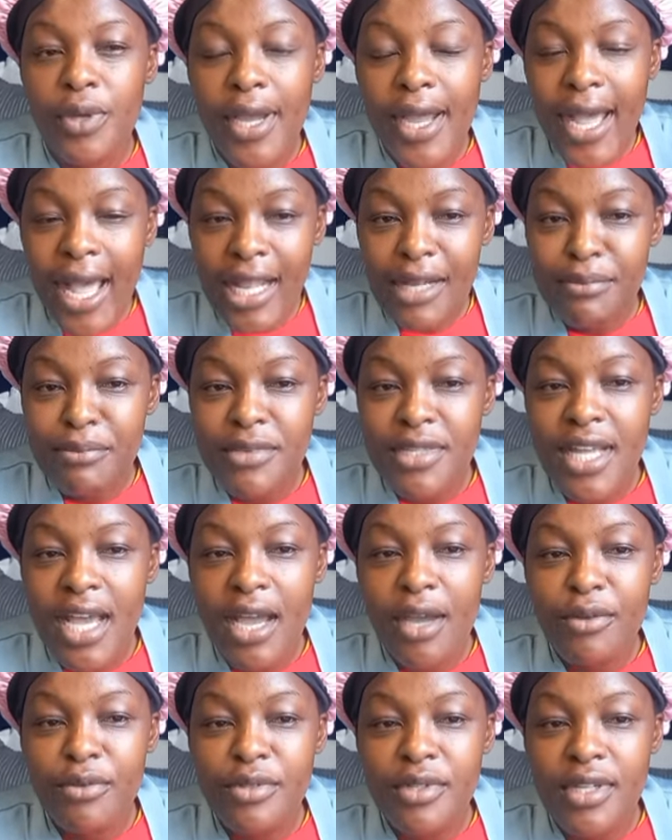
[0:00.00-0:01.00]
calm
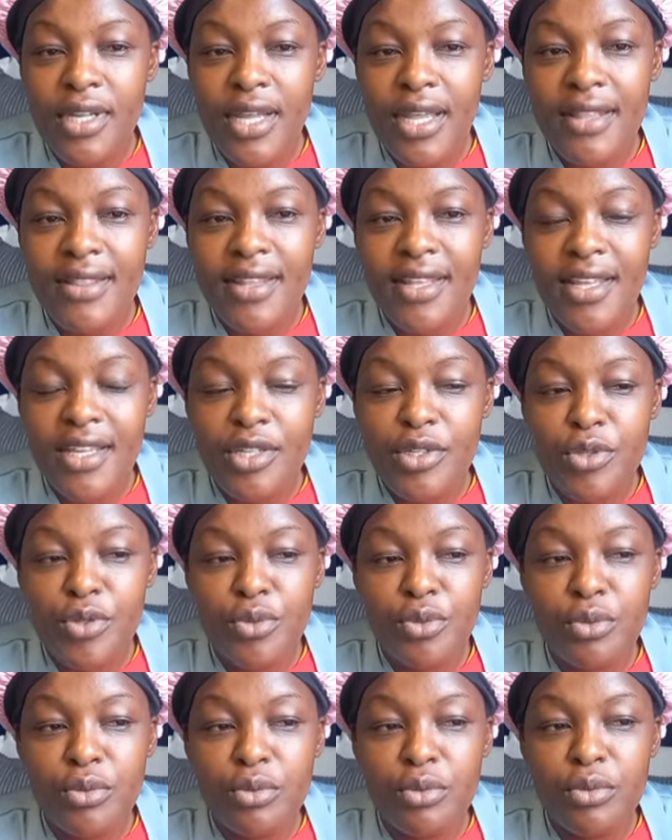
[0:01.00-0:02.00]
down, and then
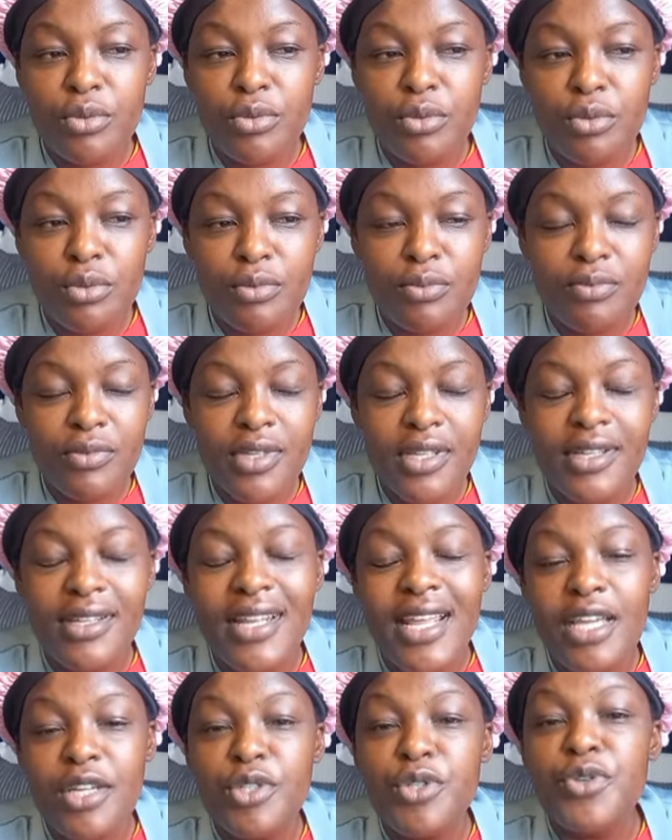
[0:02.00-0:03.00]
to
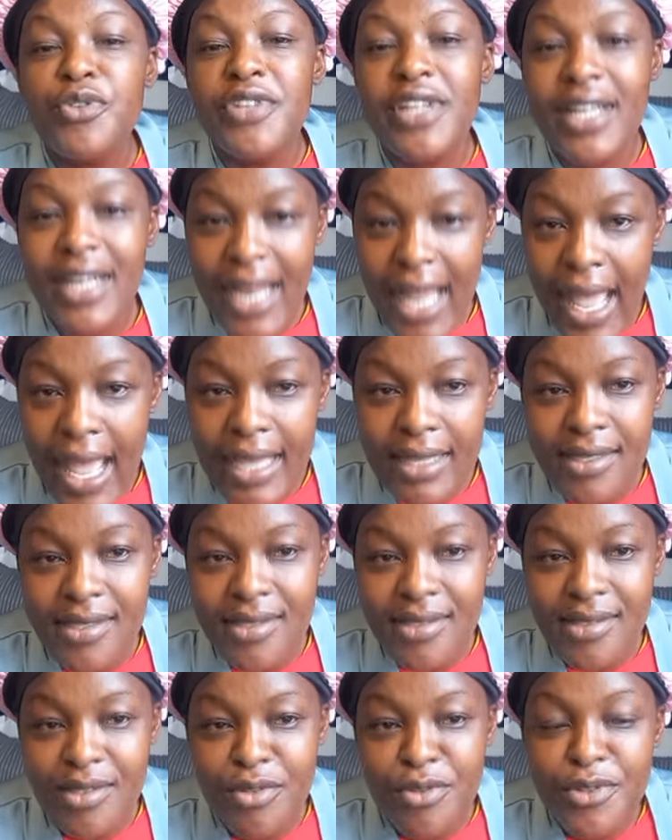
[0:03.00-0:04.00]

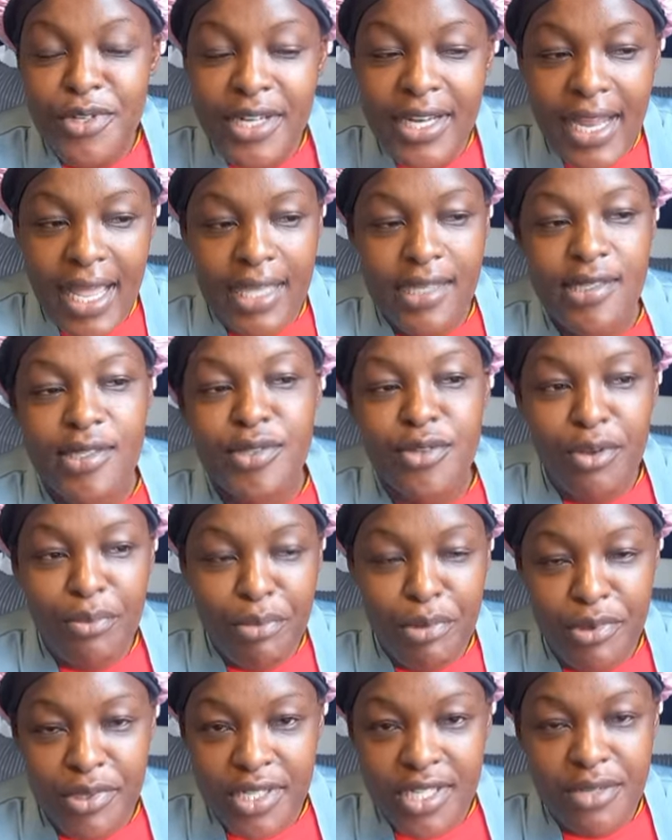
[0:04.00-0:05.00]
relax. You relax your
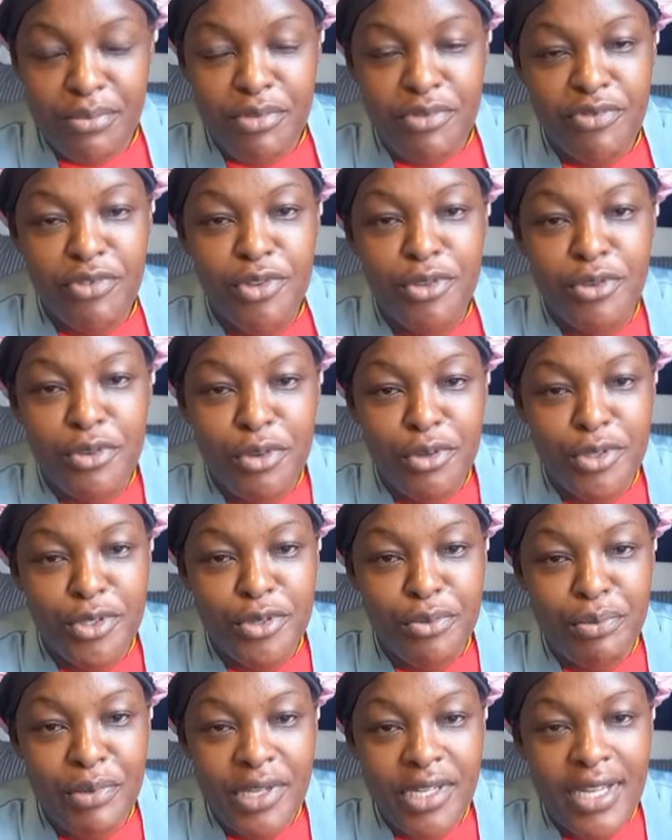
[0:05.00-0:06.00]
body before you go
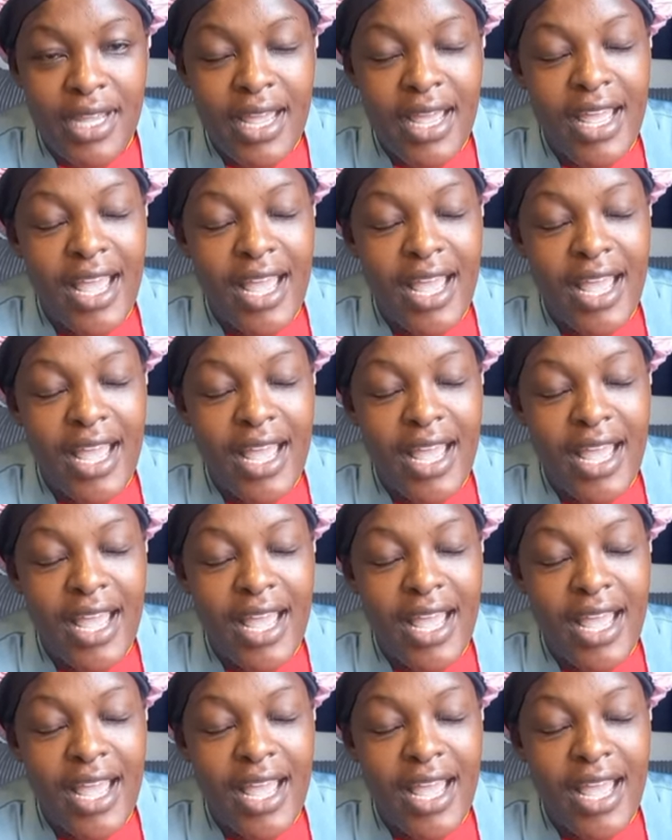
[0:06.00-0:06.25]
to bed.